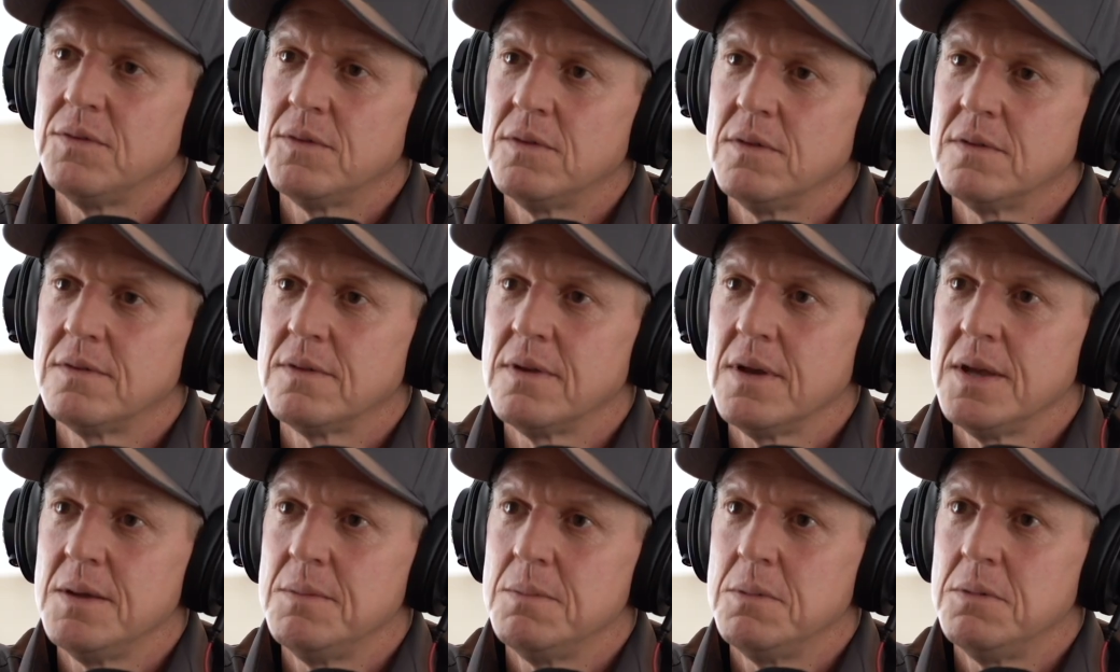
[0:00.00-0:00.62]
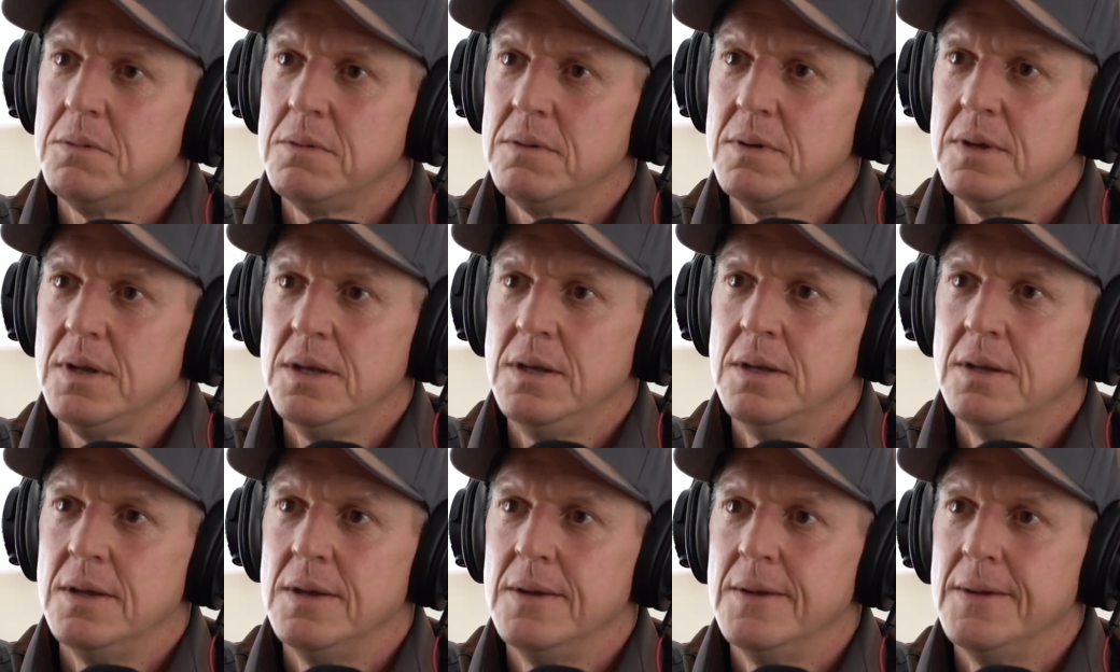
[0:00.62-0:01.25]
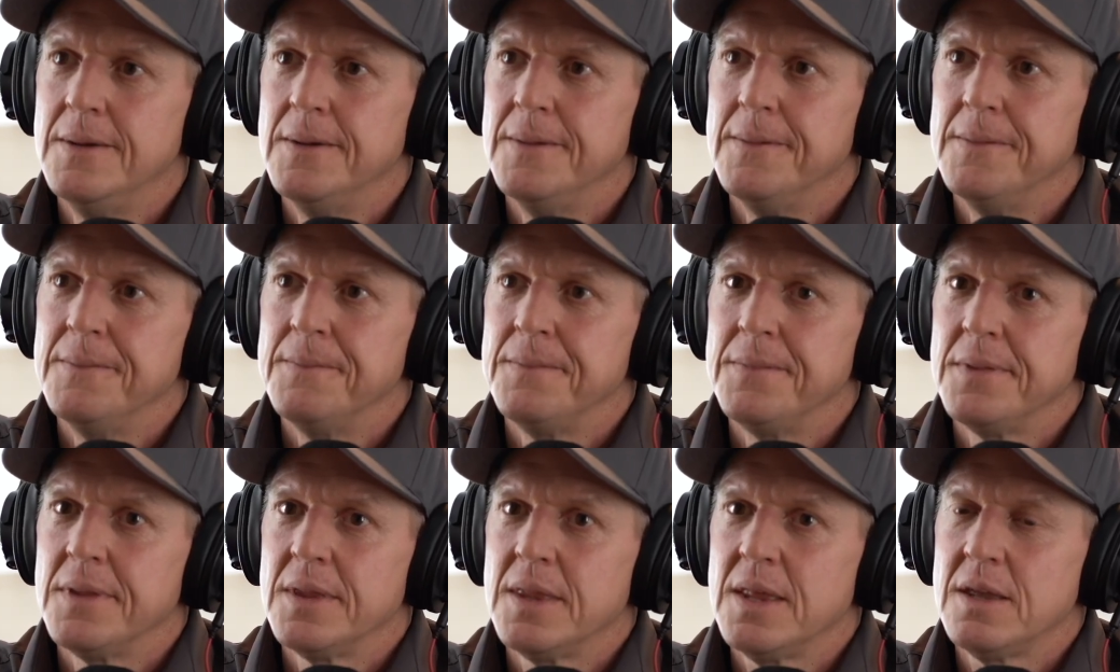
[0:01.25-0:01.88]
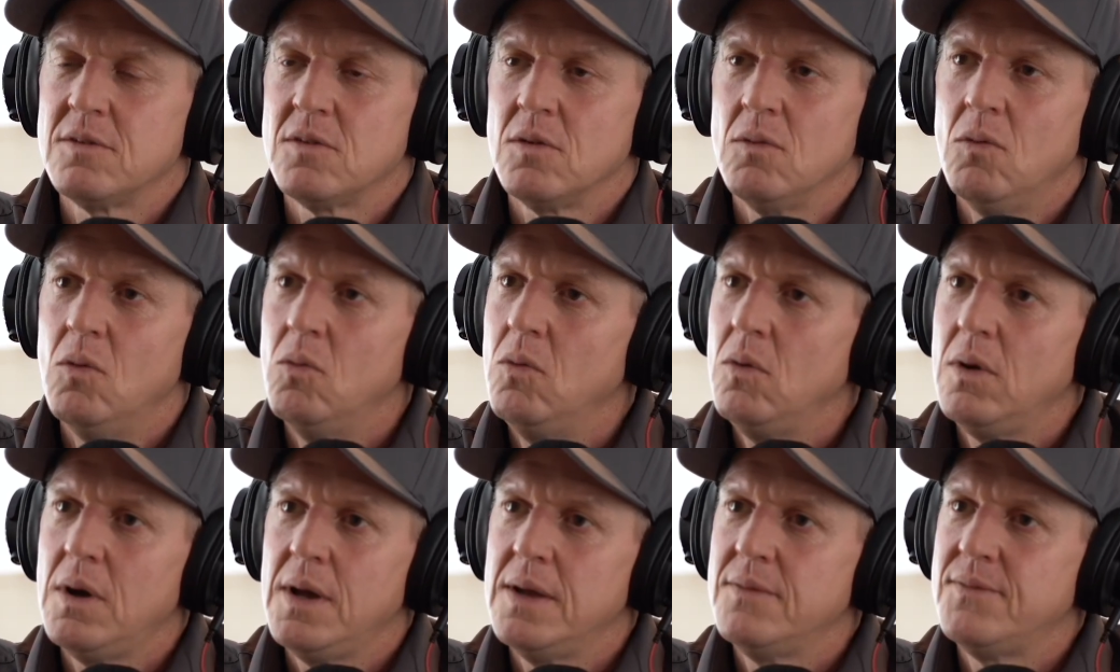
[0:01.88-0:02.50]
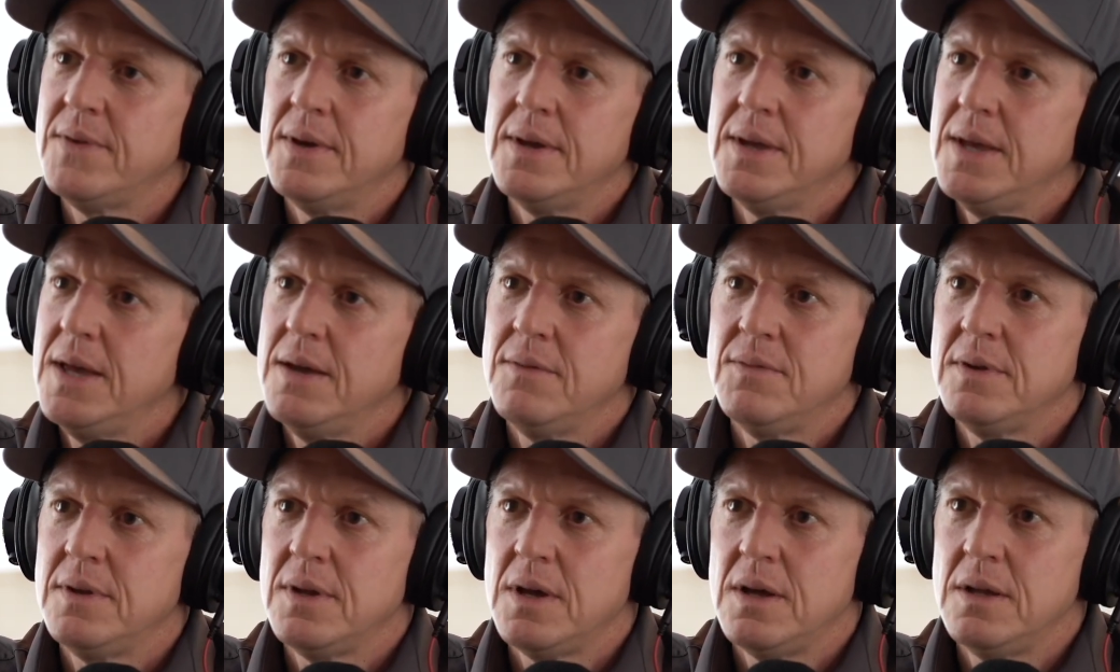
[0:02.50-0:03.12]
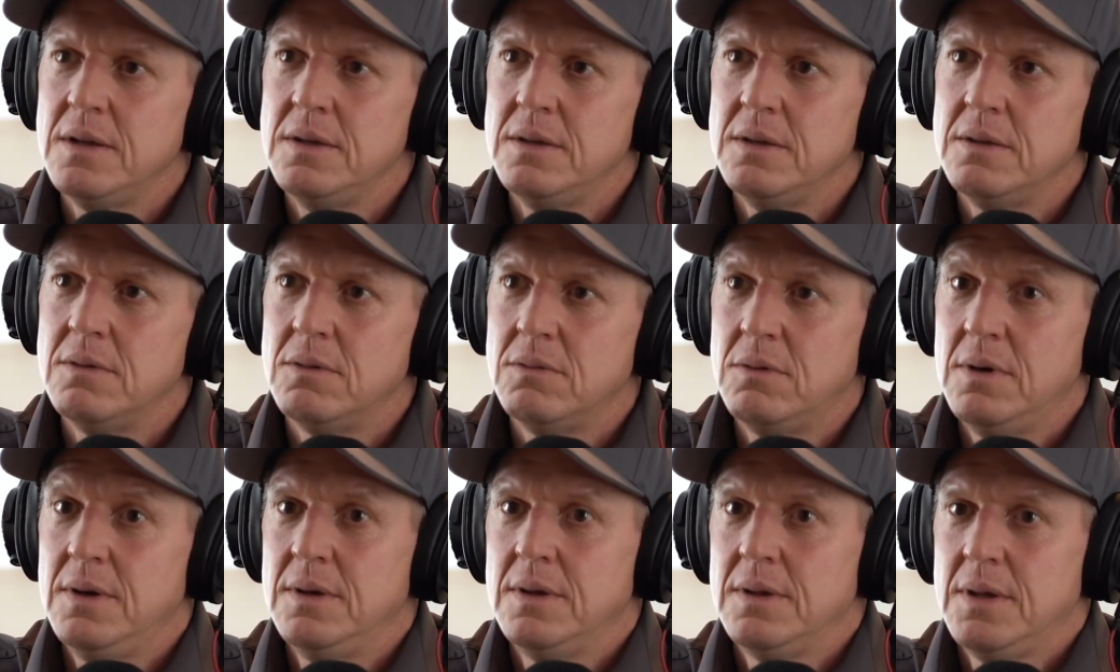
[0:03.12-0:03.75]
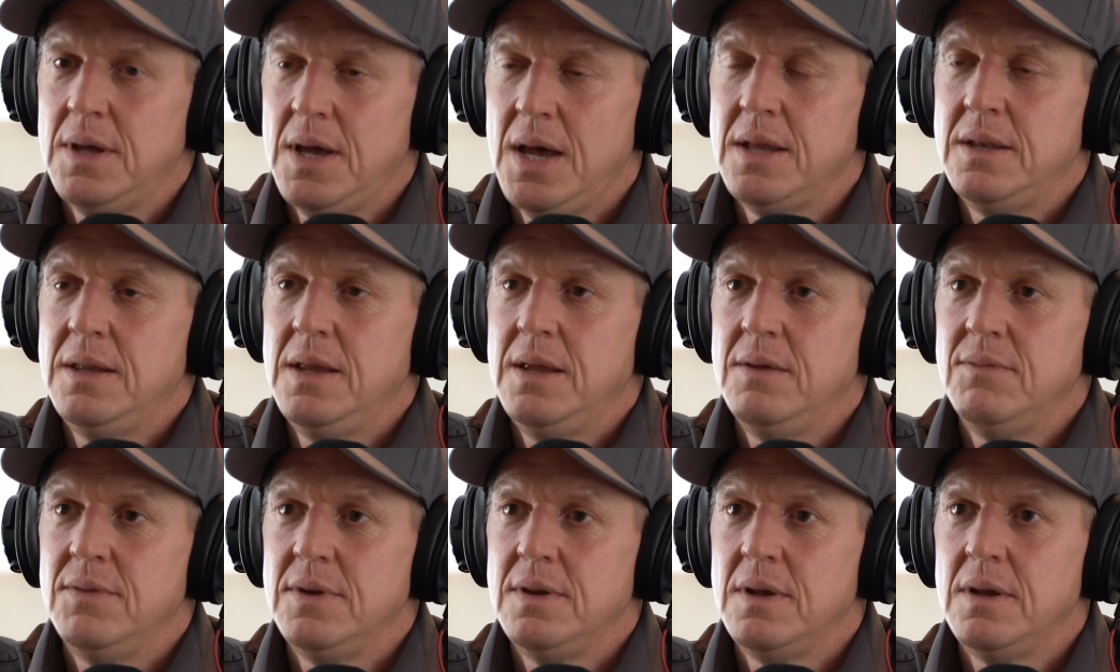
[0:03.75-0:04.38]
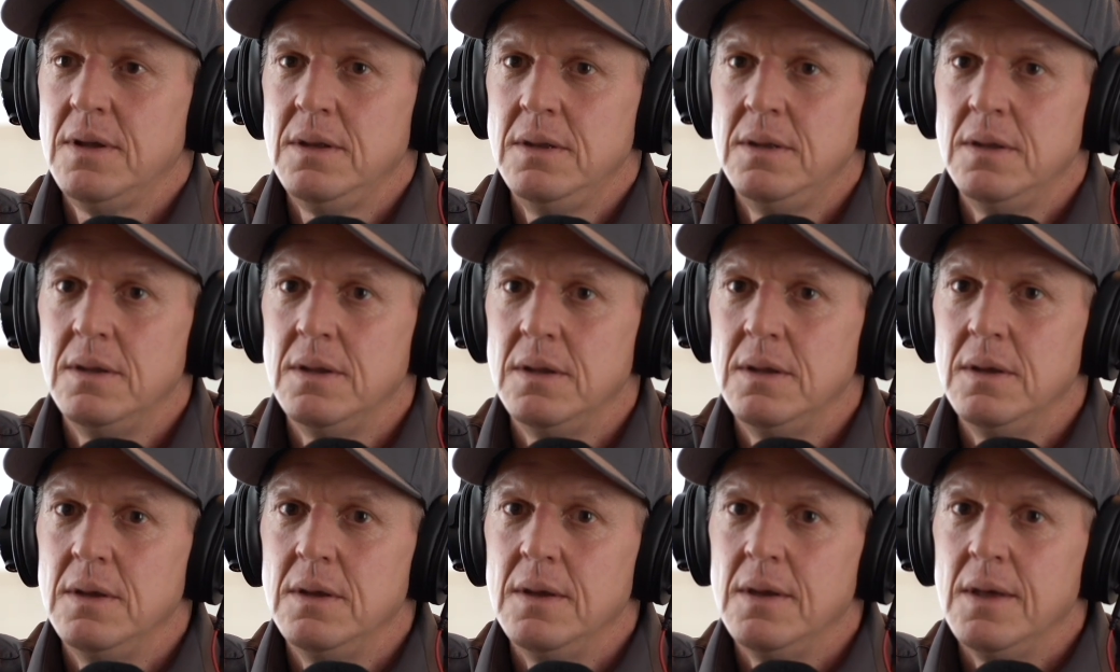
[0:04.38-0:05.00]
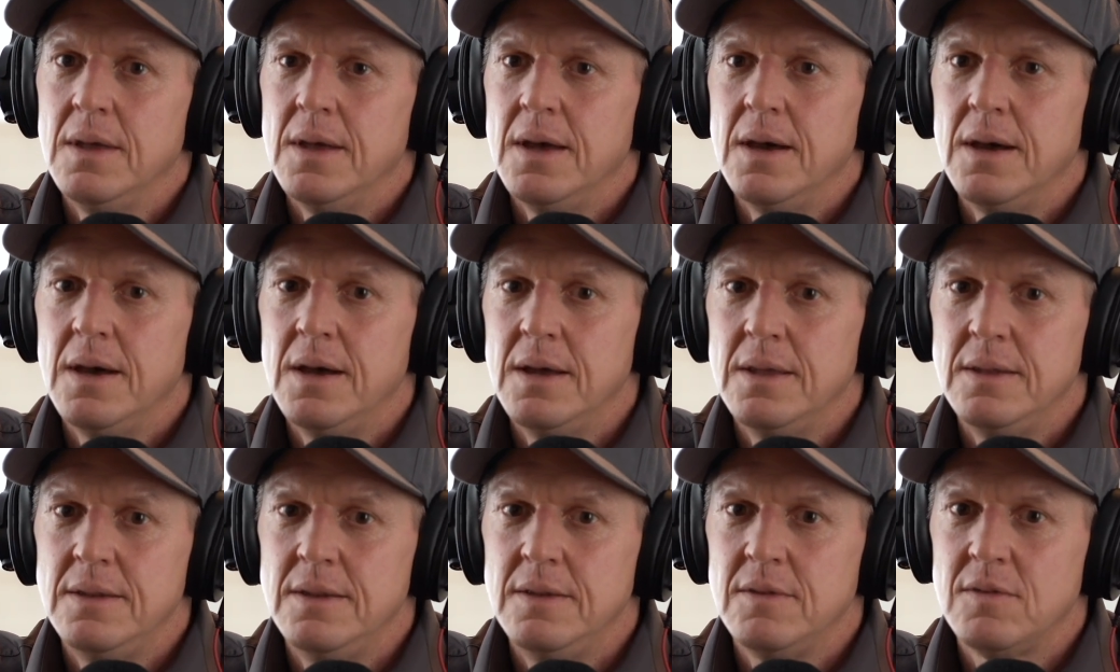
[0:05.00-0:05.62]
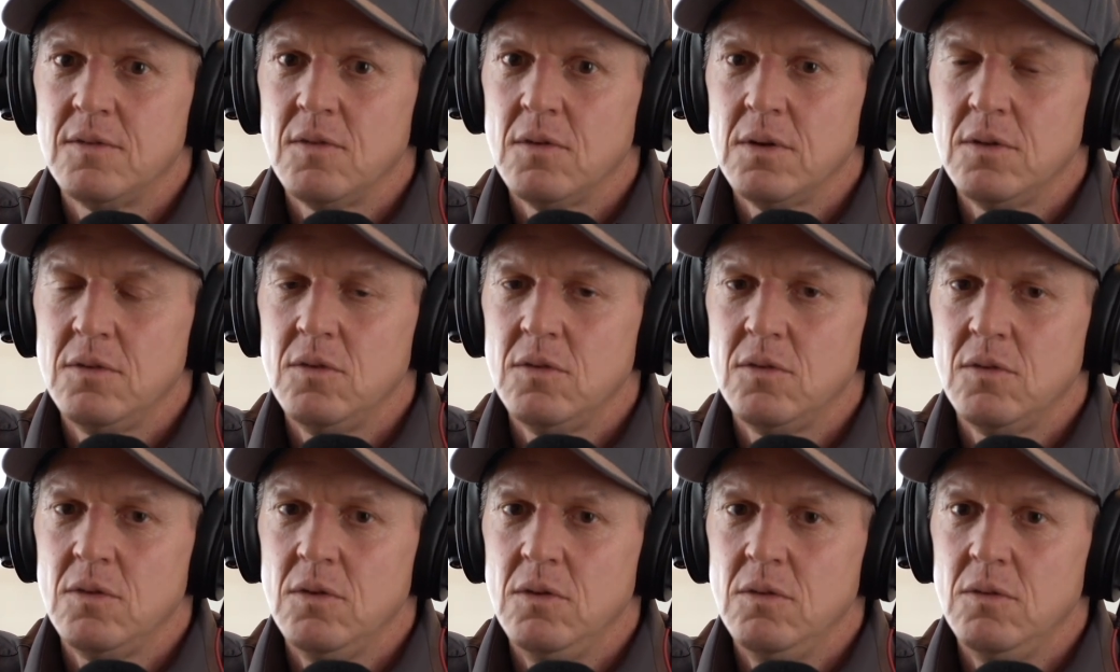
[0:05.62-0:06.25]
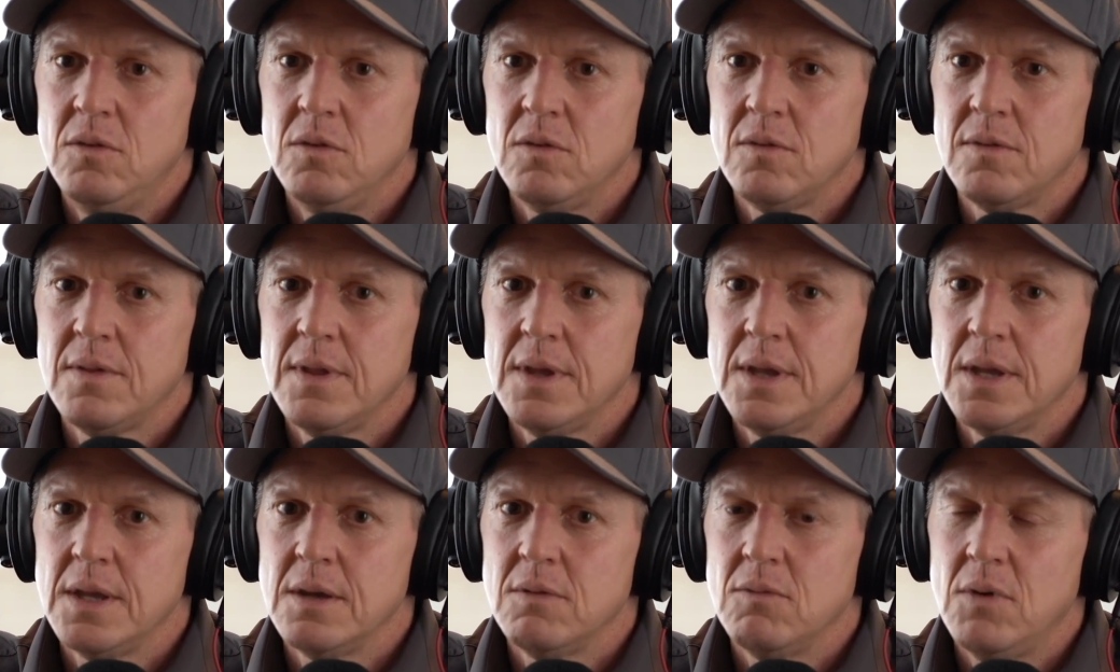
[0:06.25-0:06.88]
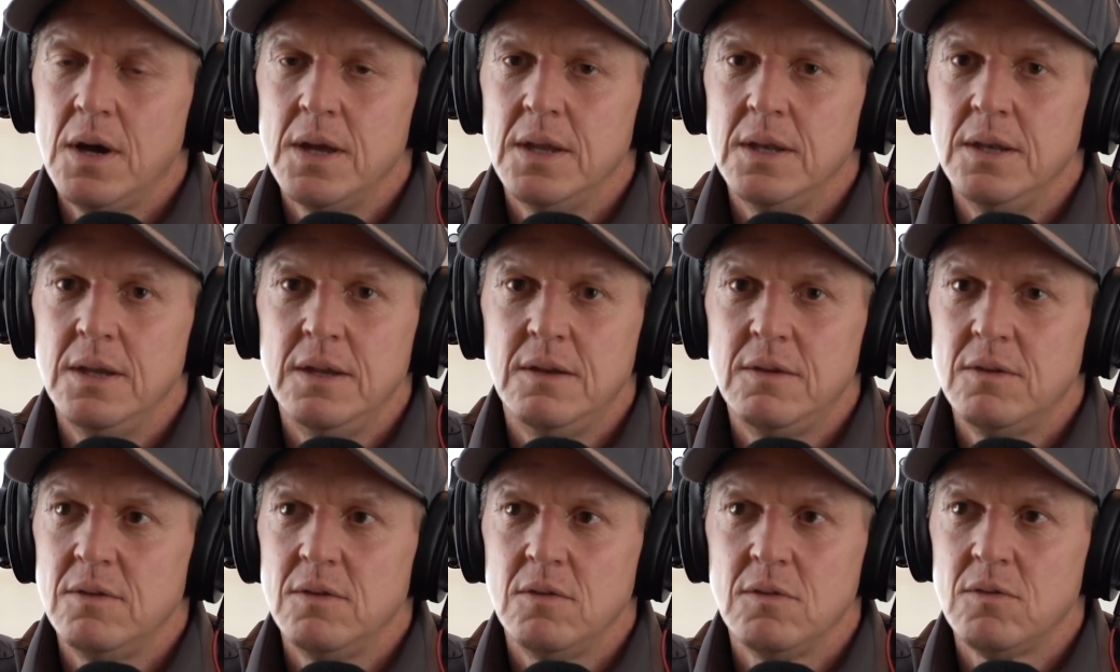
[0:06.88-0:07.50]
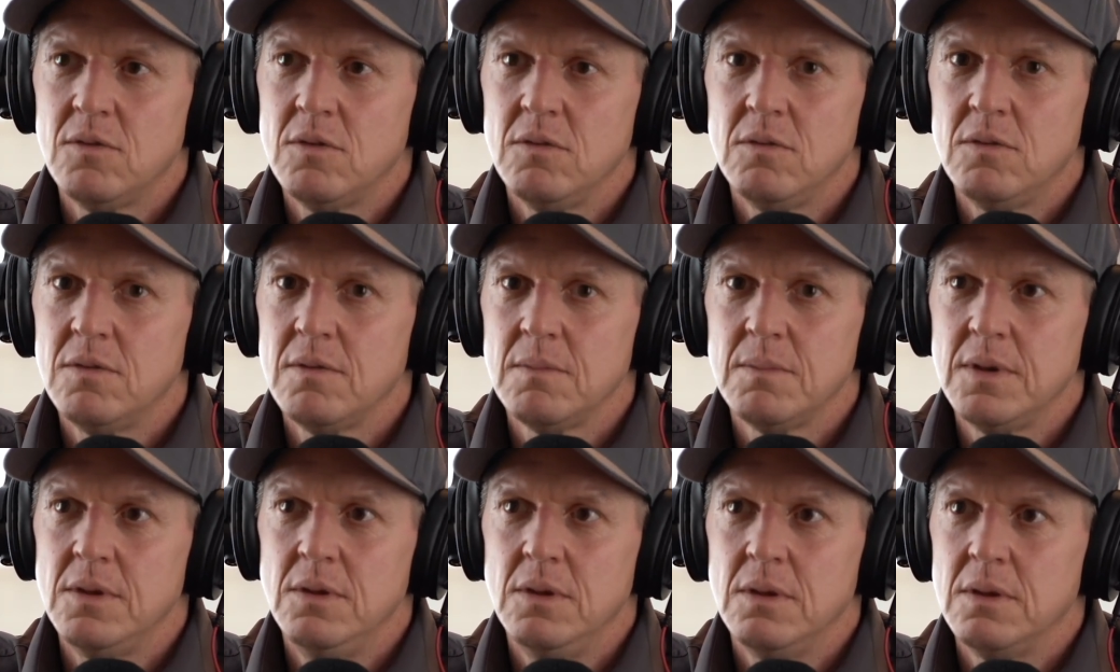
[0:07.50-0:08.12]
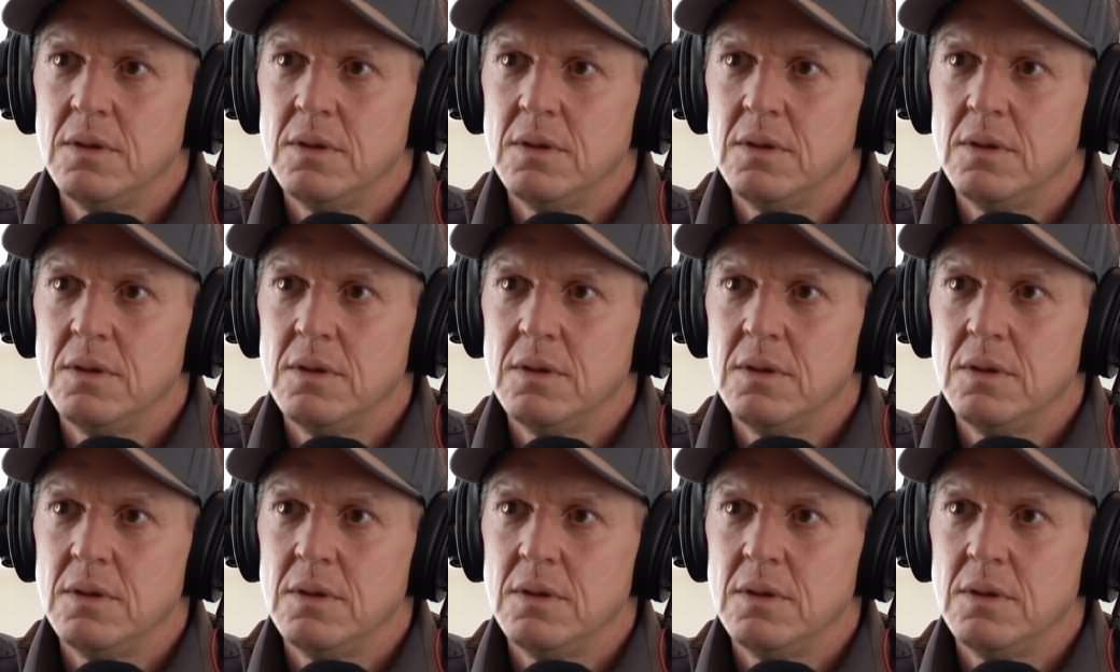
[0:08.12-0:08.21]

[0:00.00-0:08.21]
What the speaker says: skateboarding. That's all I've ever done or had ever done, and so you just think, right, I need to just do something